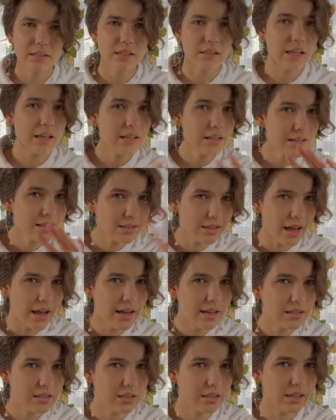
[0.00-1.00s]
Did they
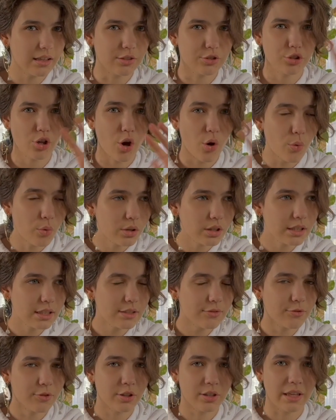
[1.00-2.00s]
decide to
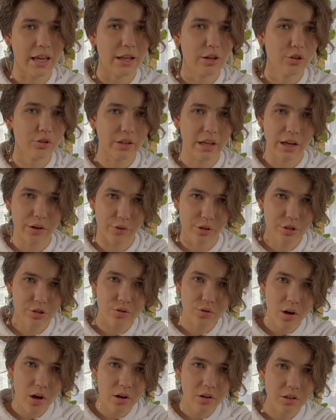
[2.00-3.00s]
totally forget her
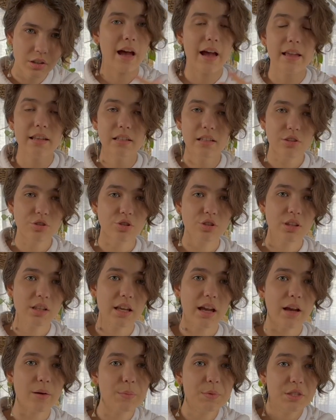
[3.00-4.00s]
character arc?
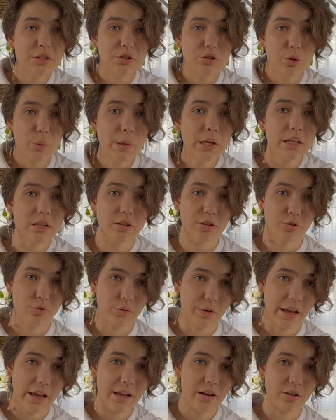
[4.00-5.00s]
Initially I was annoyed at the
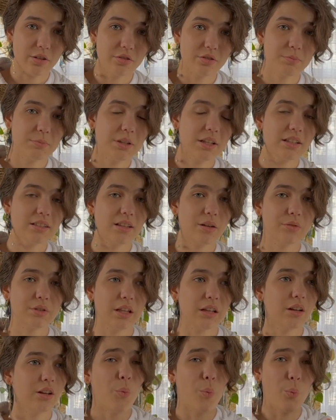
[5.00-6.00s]
creators because I was
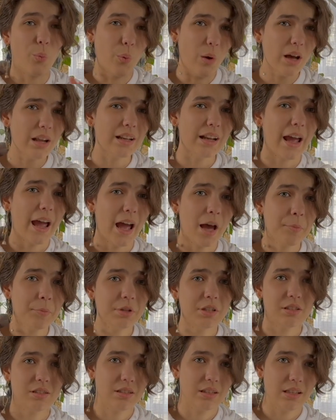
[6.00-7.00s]
like, what
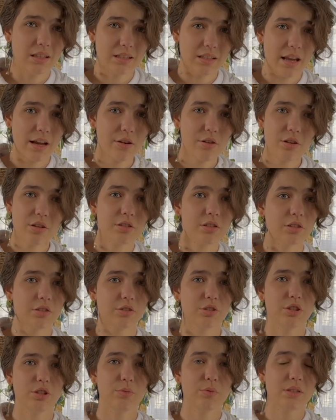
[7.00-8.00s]
happened to this character?
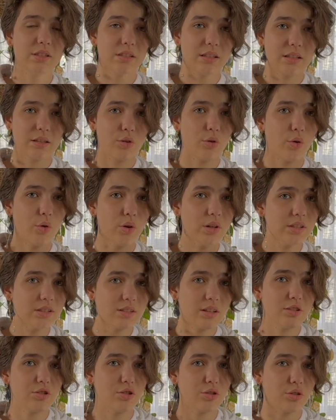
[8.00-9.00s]
She was on
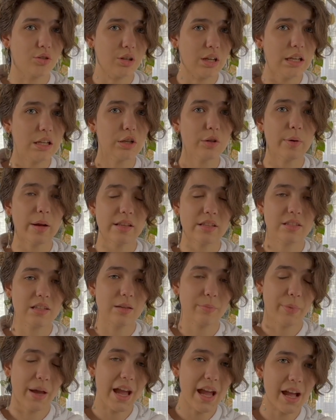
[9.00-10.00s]
such an
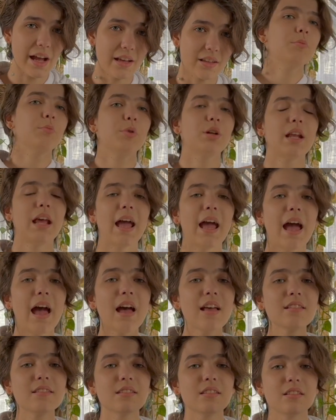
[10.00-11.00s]
interesting path. But
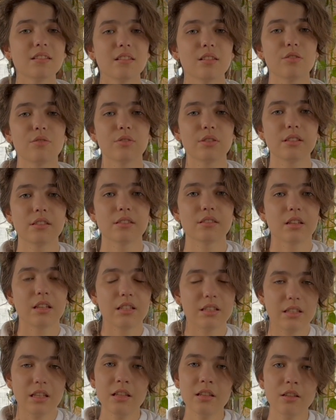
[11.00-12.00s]
as the series
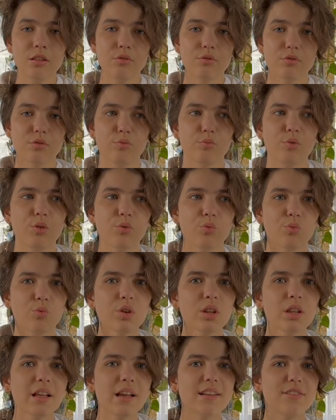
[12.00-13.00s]
continues, we
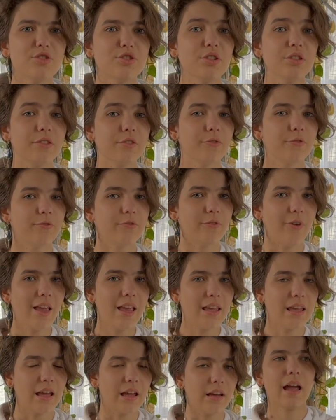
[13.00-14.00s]
realize she's
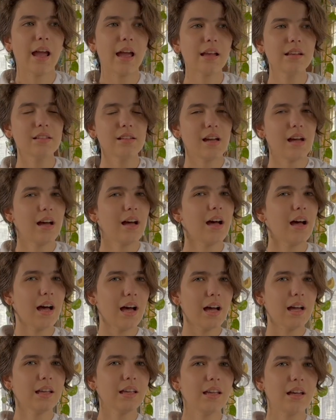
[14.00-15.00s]
faking. And
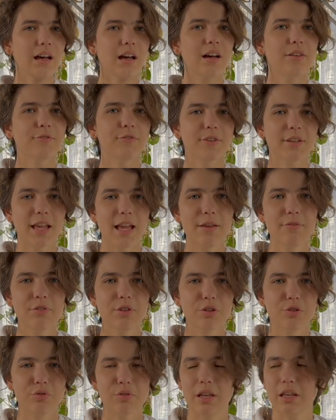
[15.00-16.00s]
I forgave
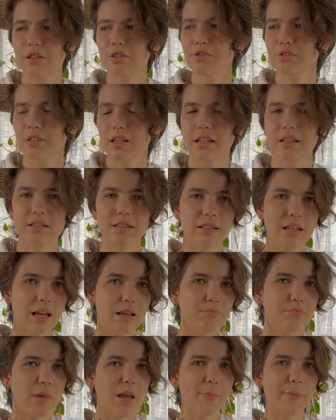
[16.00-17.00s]
the creators and
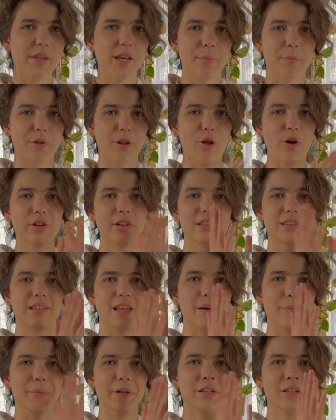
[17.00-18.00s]
then maybe applauded
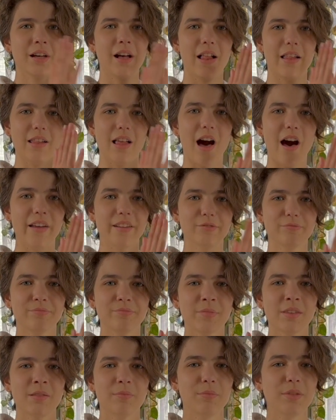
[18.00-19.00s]
them a lot
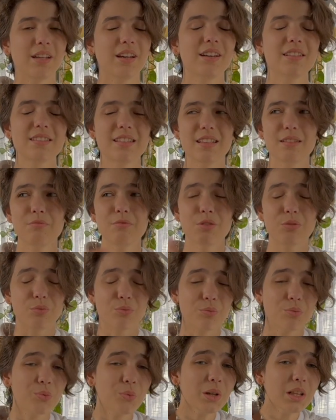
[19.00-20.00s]
because it was
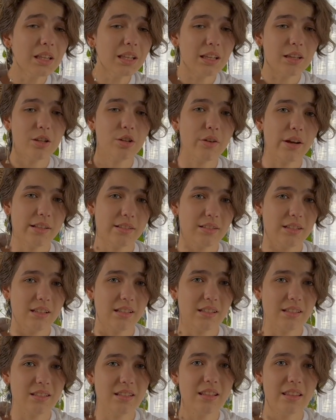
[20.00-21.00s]
really interesting
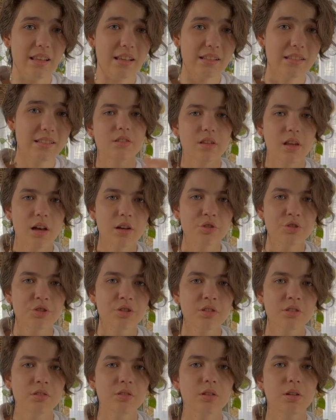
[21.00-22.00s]
to see this.
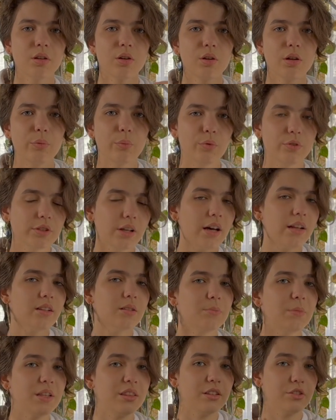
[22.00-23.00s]
Sasha will not
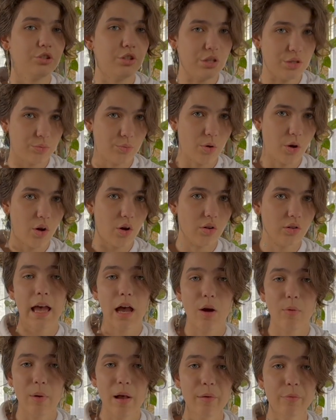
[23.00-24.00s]
admit that she's wrong.
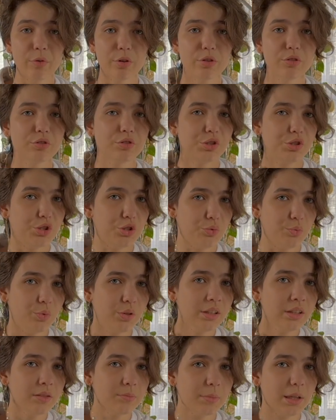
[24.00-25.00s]
However, she
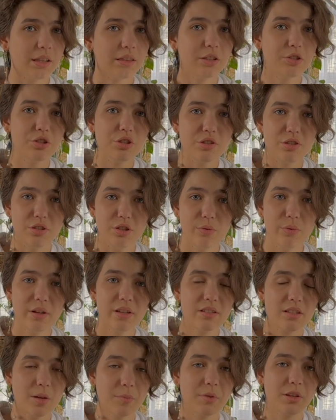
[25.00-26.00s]
will admit that she's
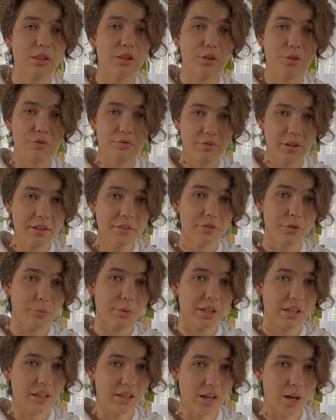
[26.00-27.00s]
doing something that her friends are
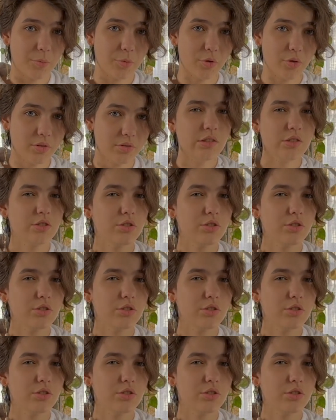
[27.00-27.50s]
picking up on.